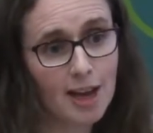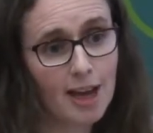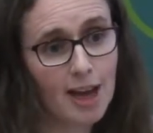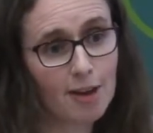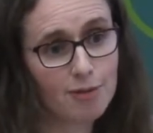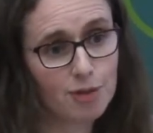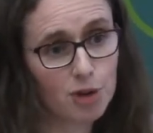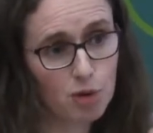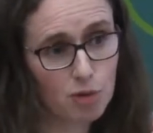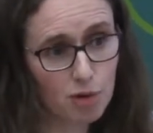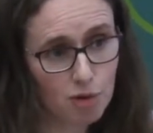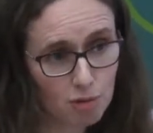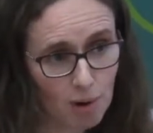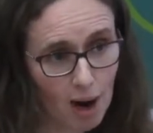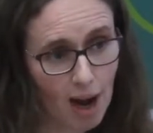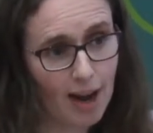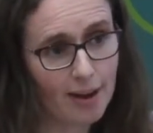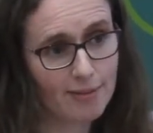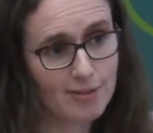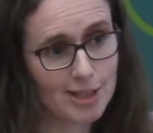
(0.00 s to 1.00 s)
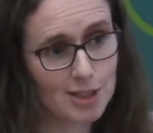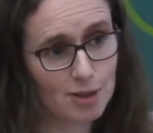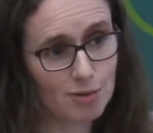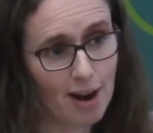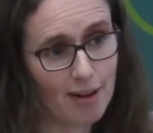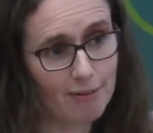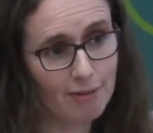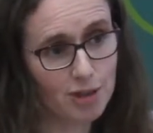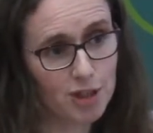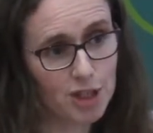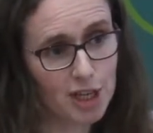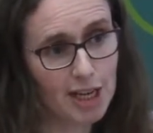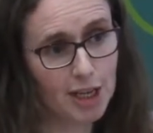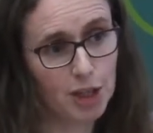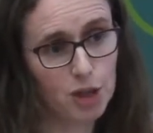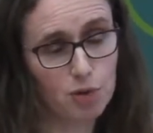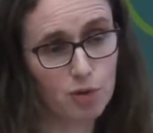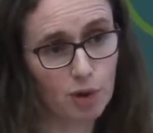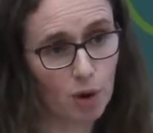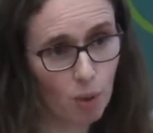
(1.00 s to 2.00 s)
If you've arrived as a refugee and
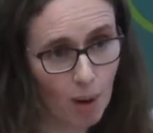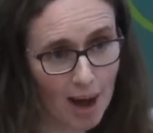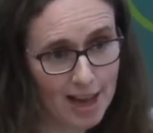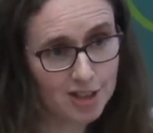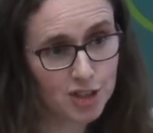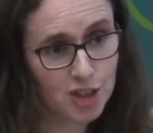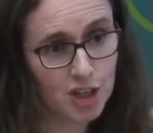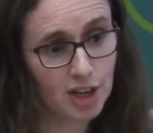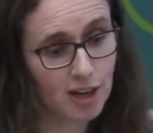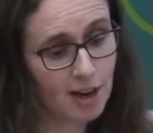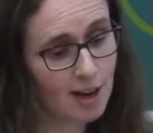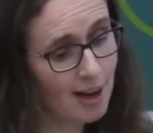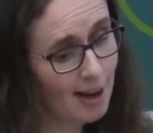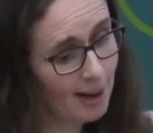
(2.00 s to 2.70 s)
you have a question,